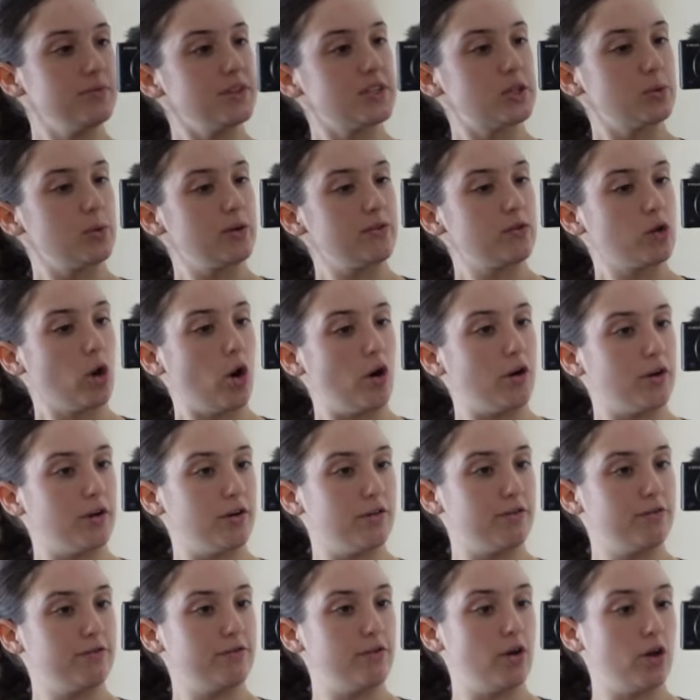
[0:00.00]
So we've got on a
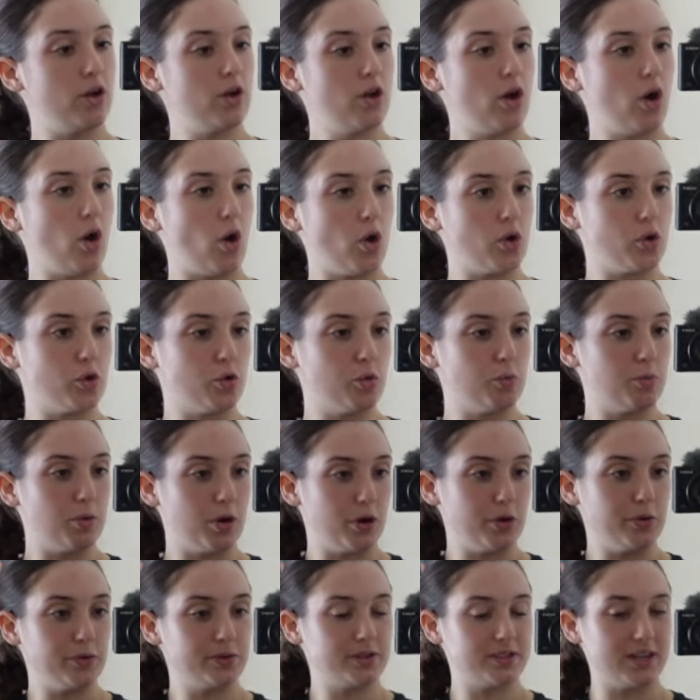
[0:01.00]
full oil
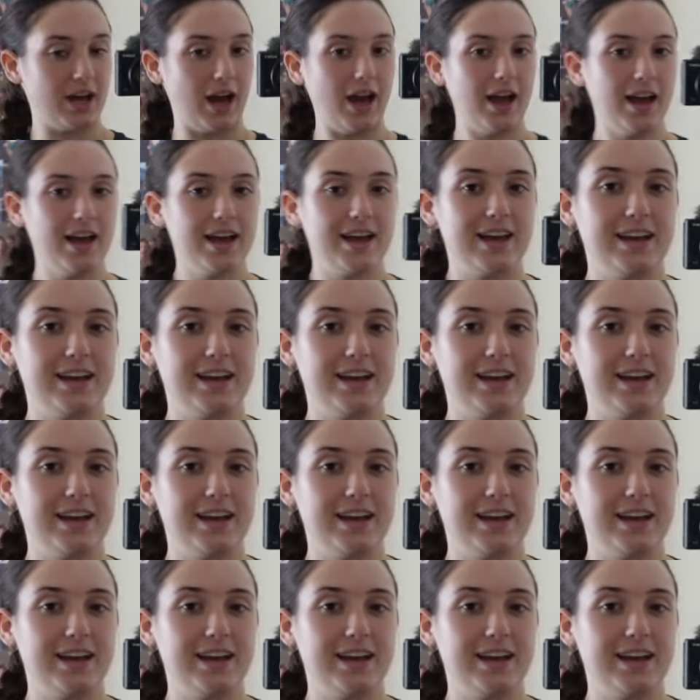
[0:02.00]
blue set.